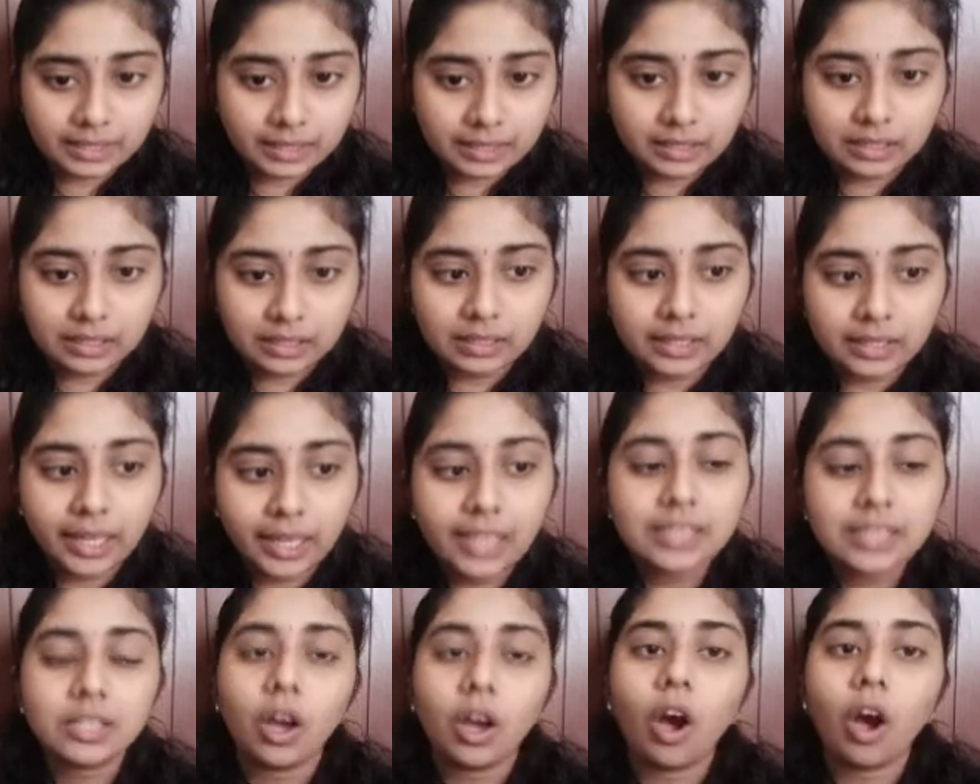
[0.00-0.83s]
earnings
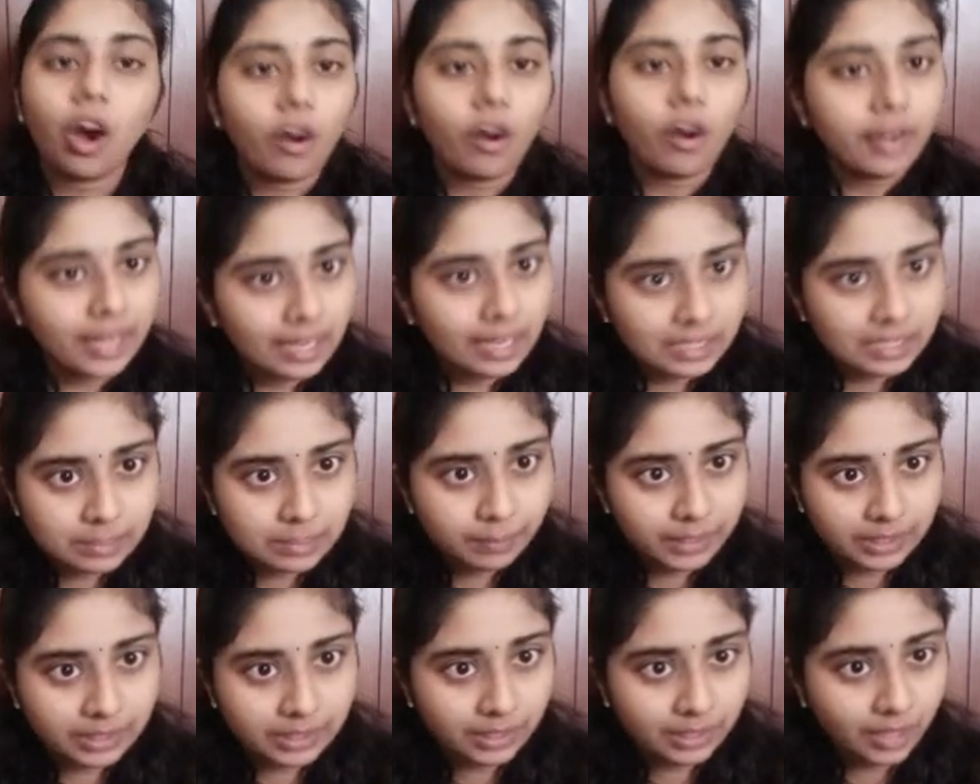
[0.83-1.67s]
or
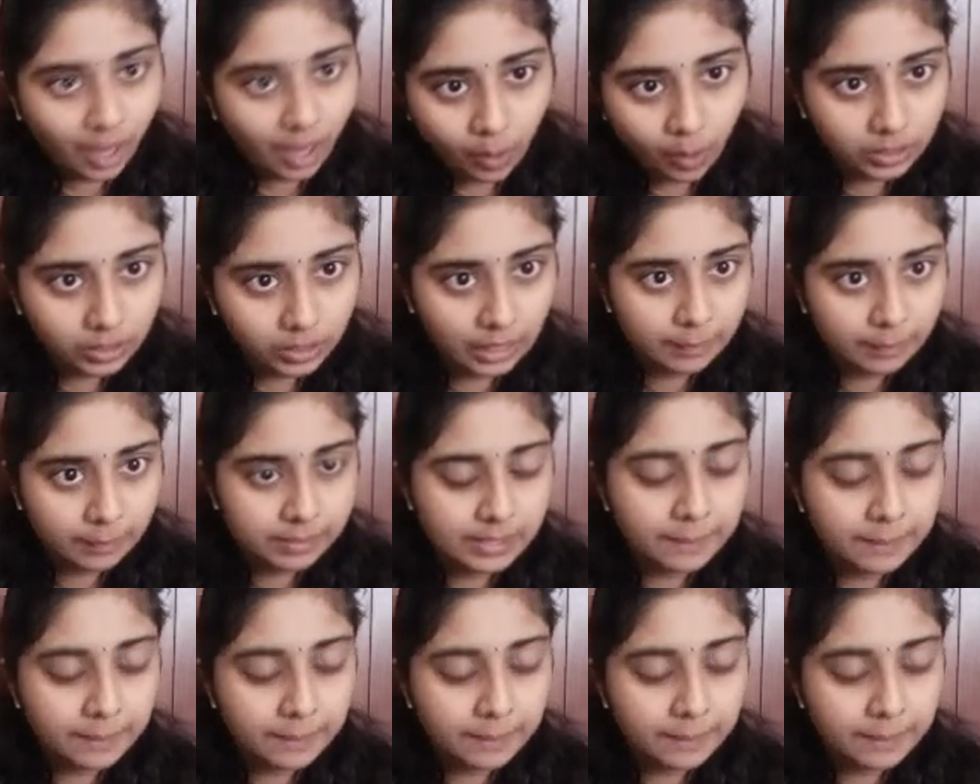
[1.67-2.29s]
expected outcomes.